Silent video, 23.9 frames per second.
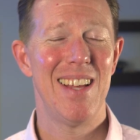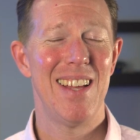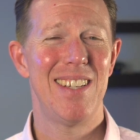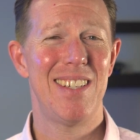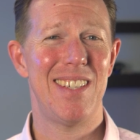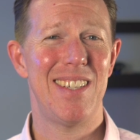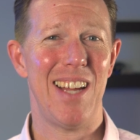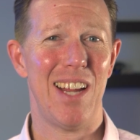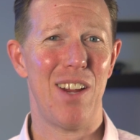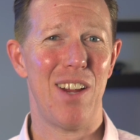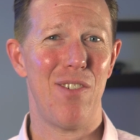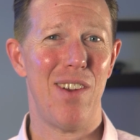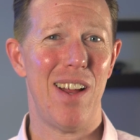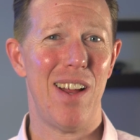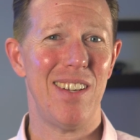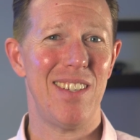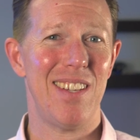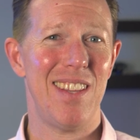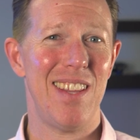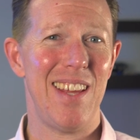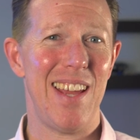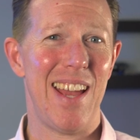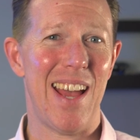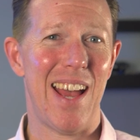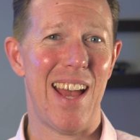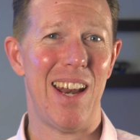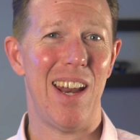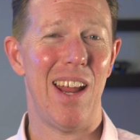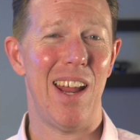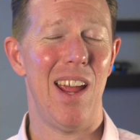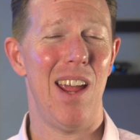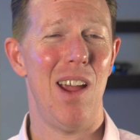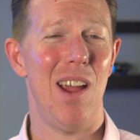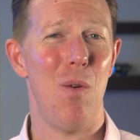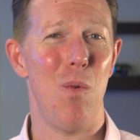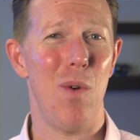Stick around to the
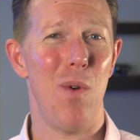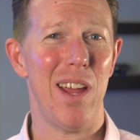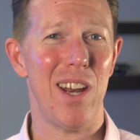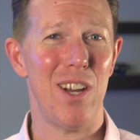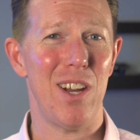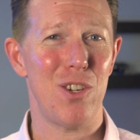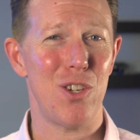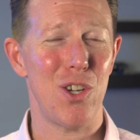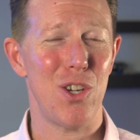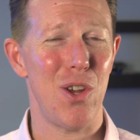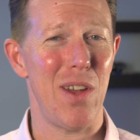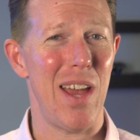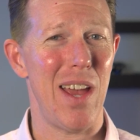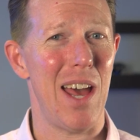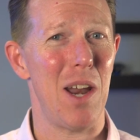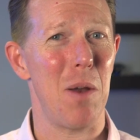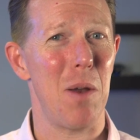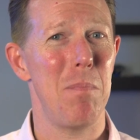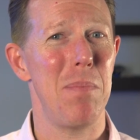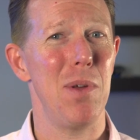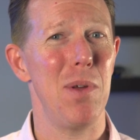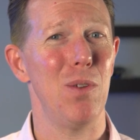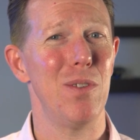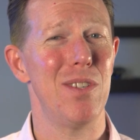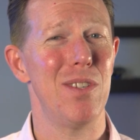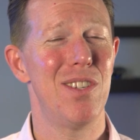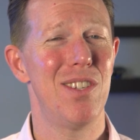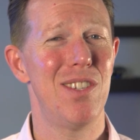end, and we're going to show you how to build